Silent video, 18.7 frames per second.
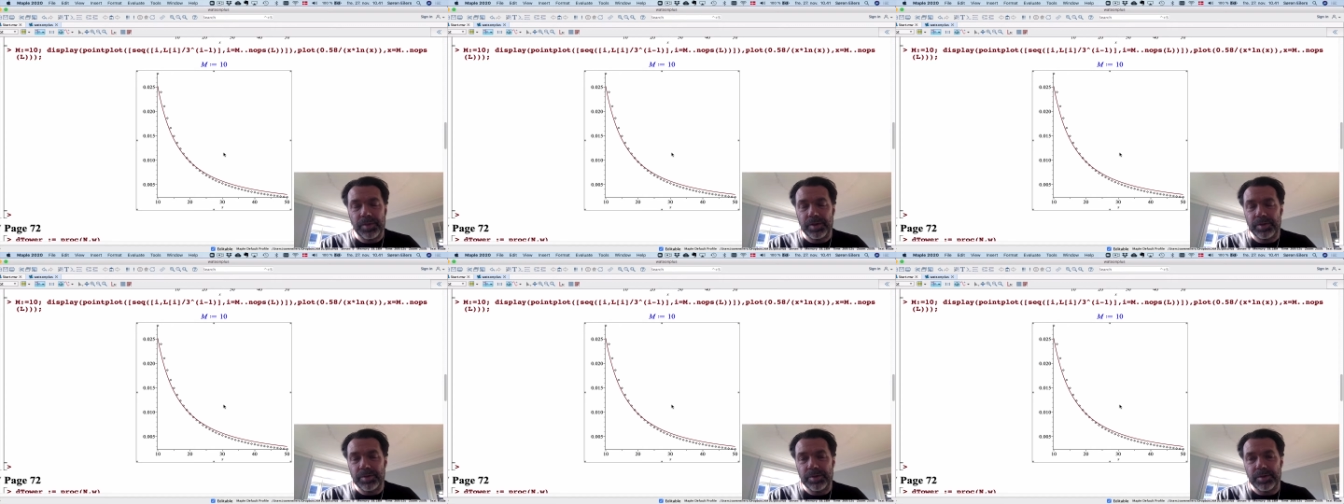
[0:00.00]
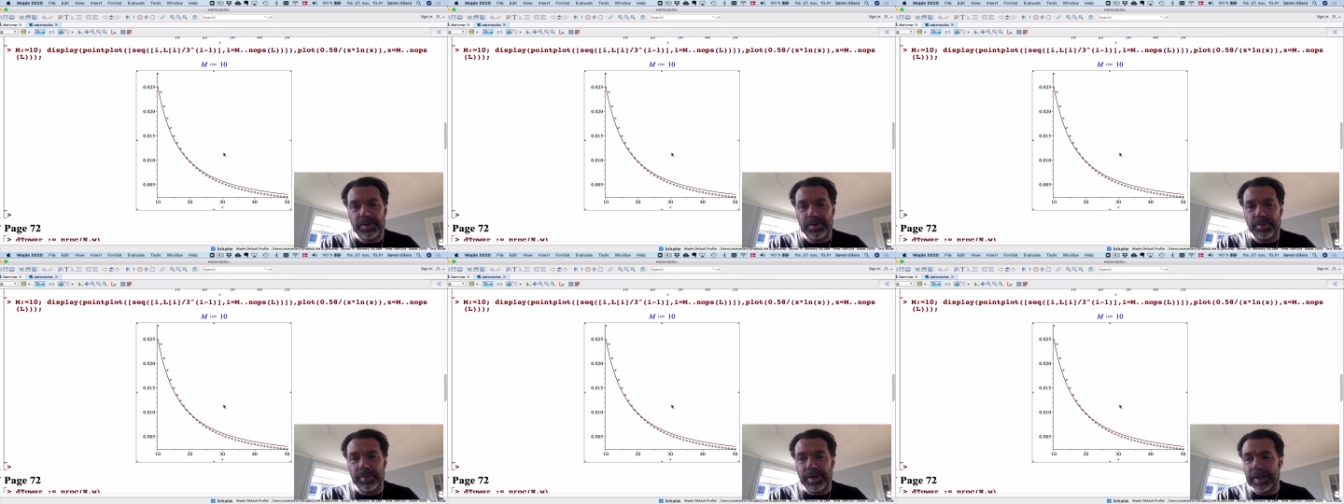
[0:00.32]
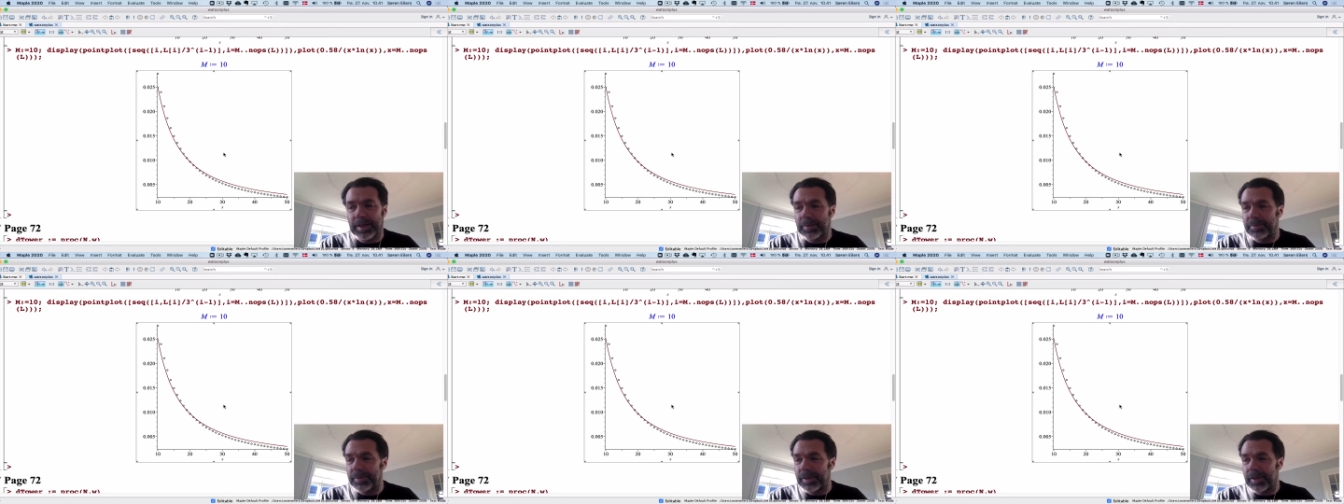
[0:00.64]

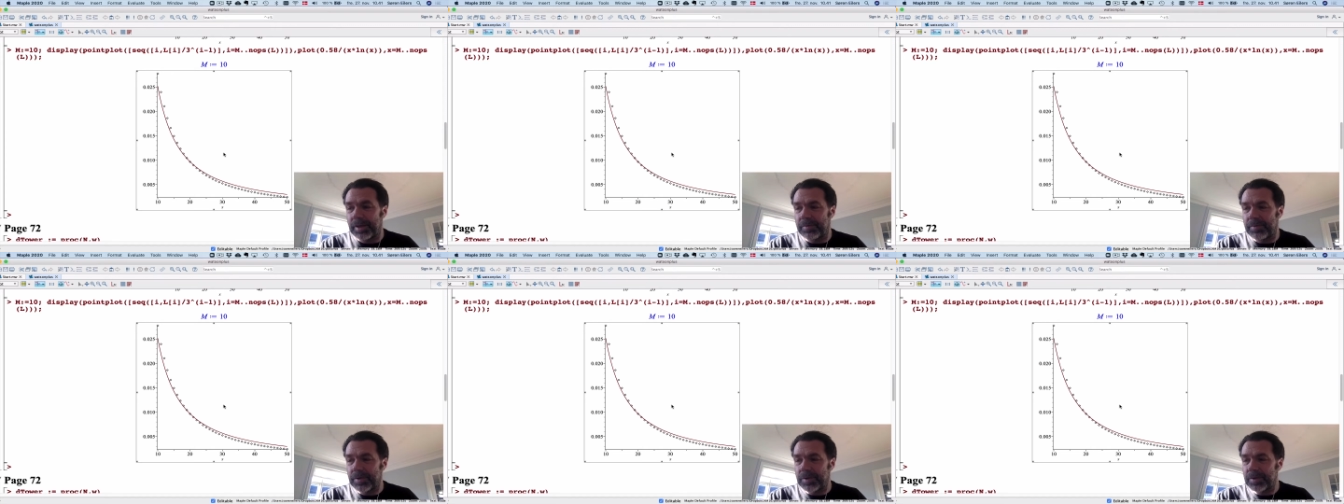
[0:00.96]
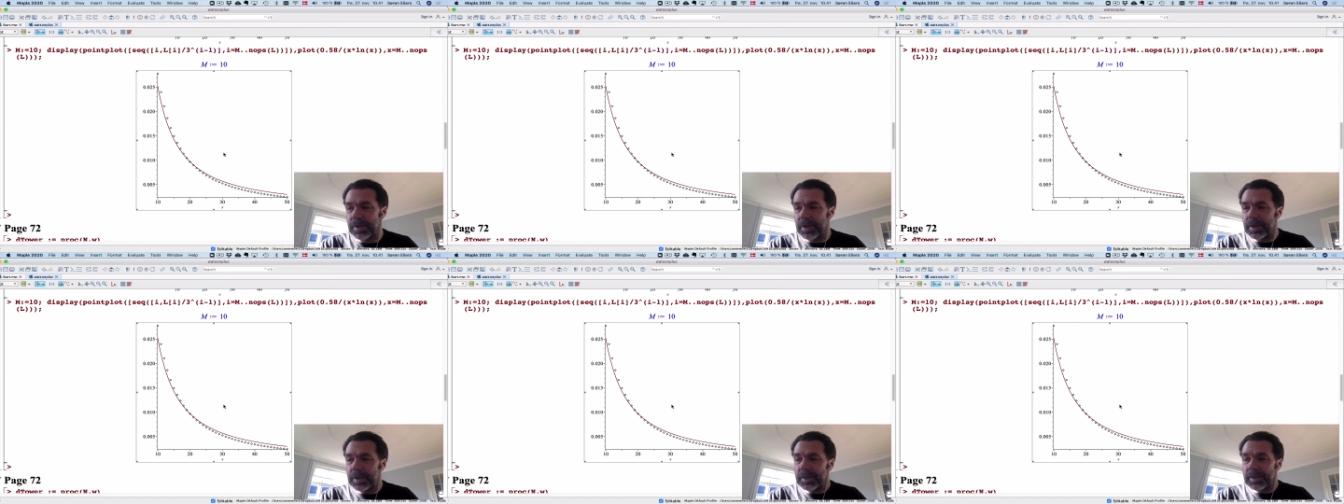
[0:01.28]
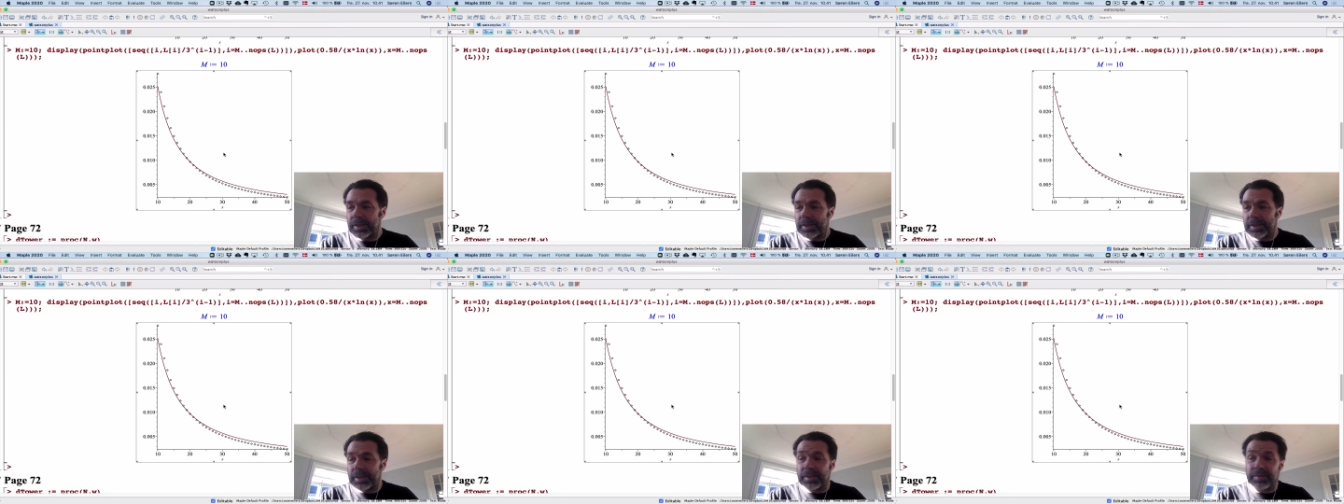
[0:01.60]
systematic behavior,
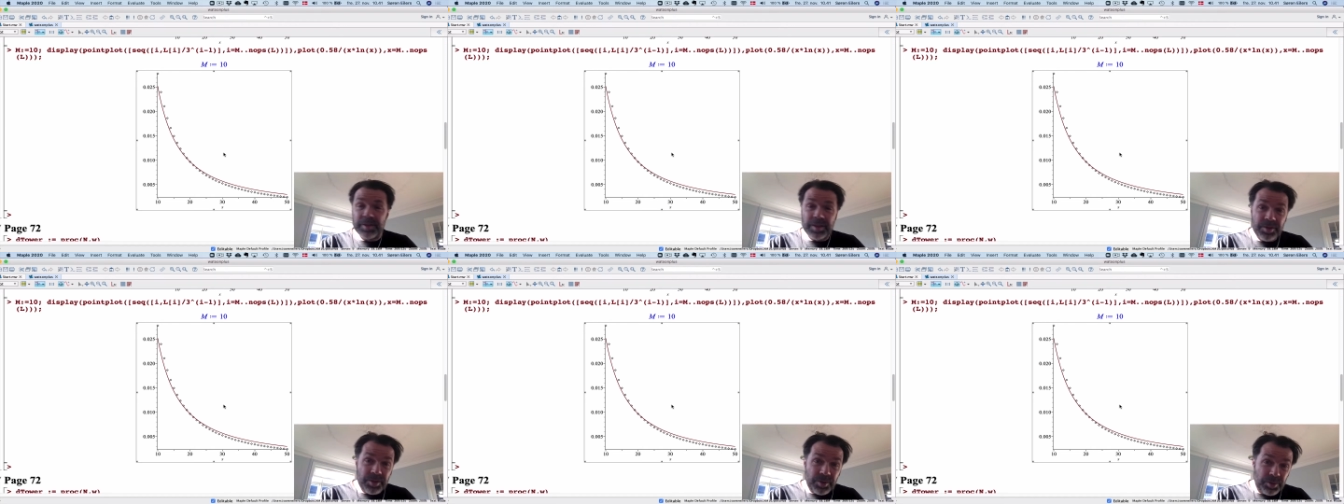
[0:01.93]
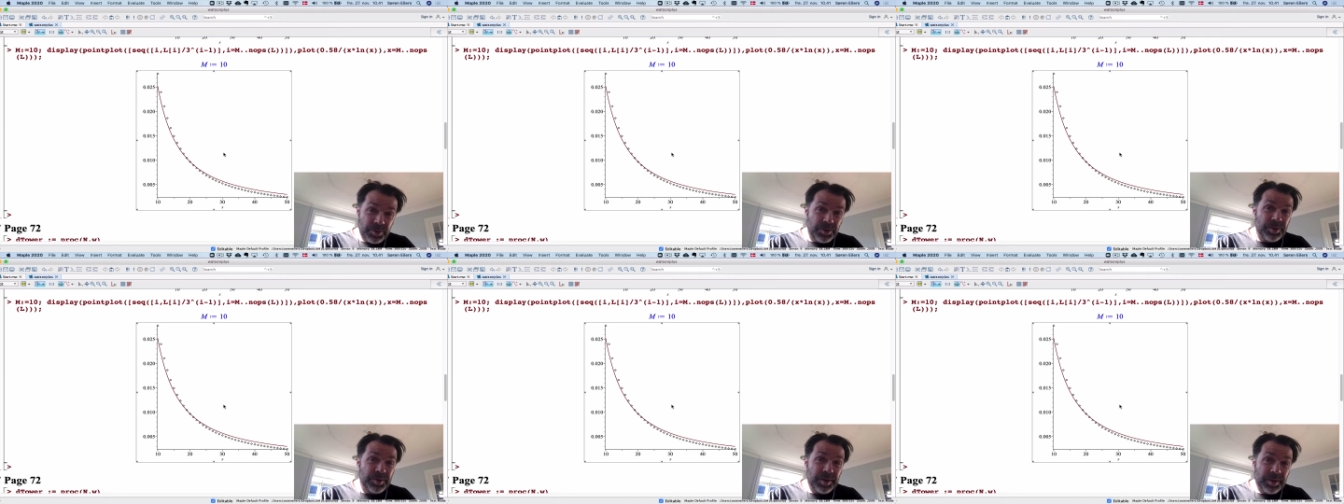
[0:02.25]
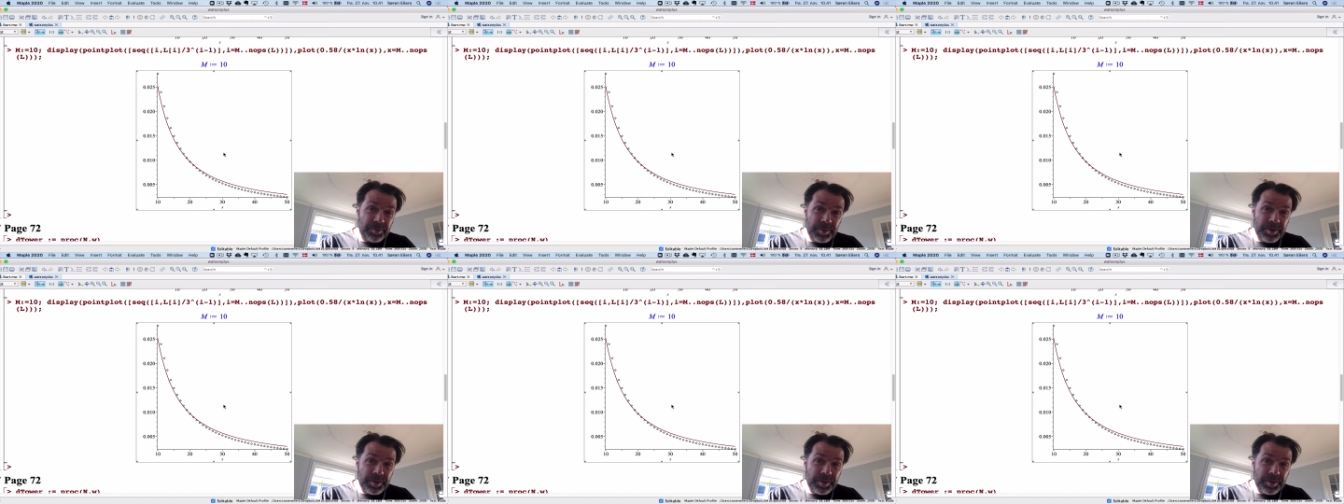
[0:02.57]
even so good that